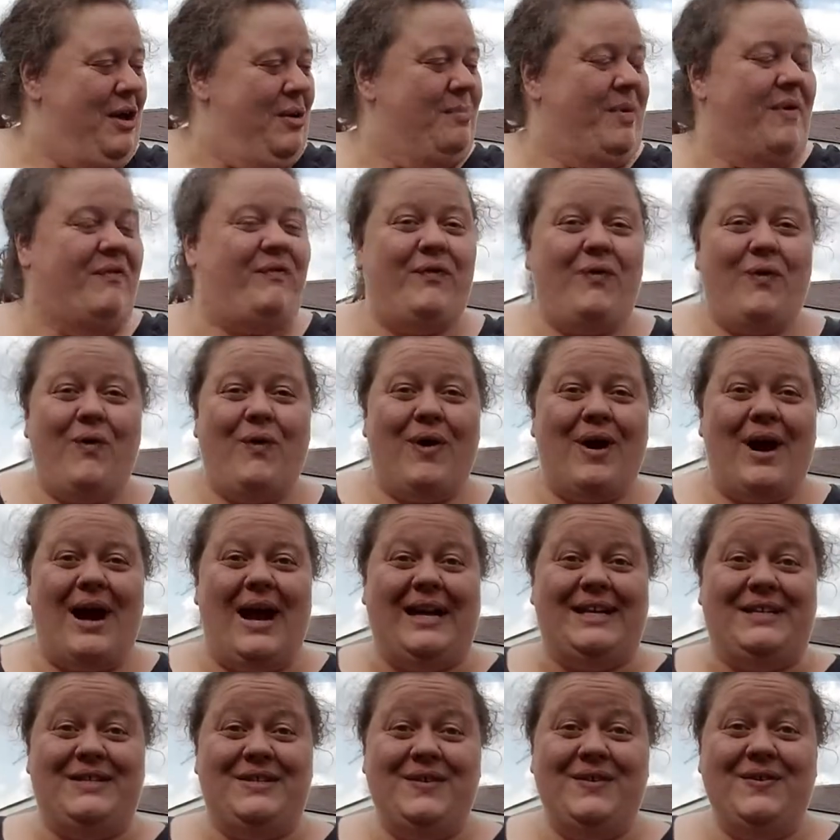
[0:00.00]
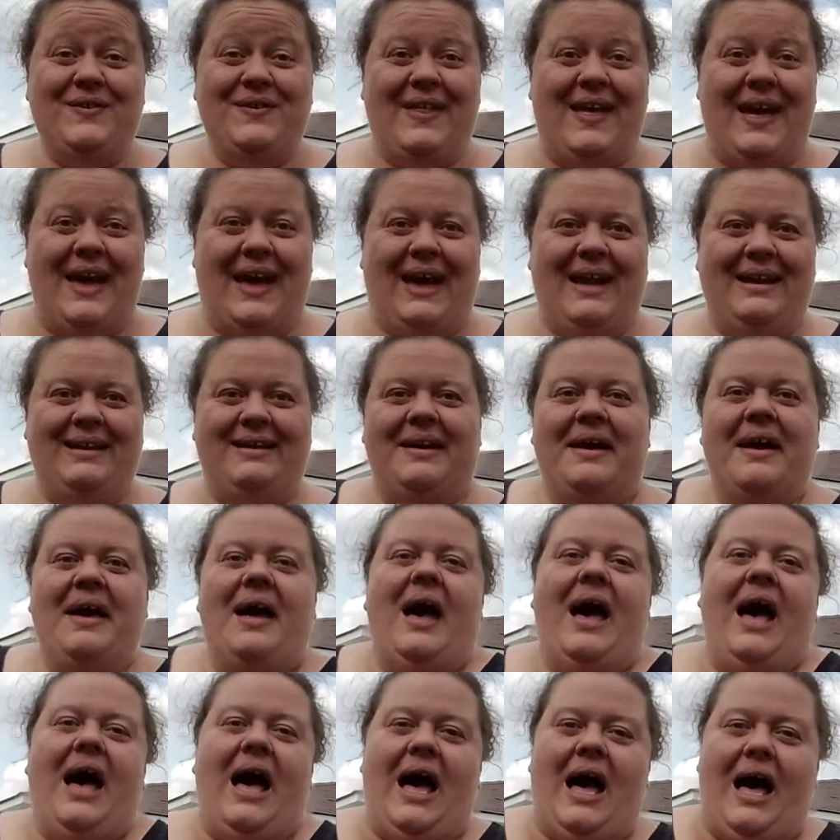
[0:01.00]
Before I do that,
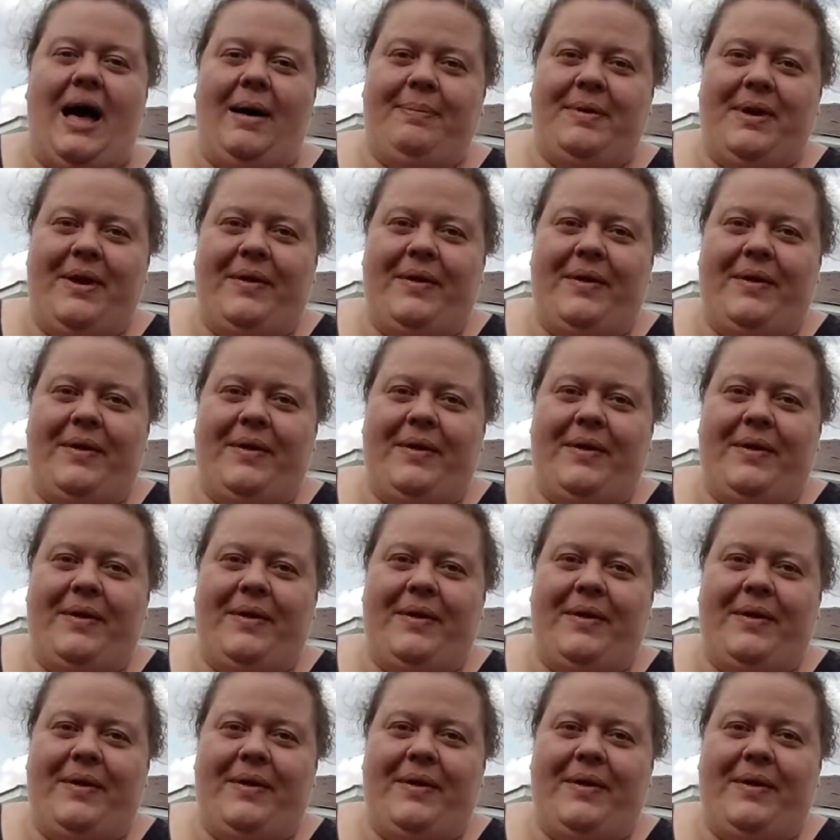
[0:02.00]
I'm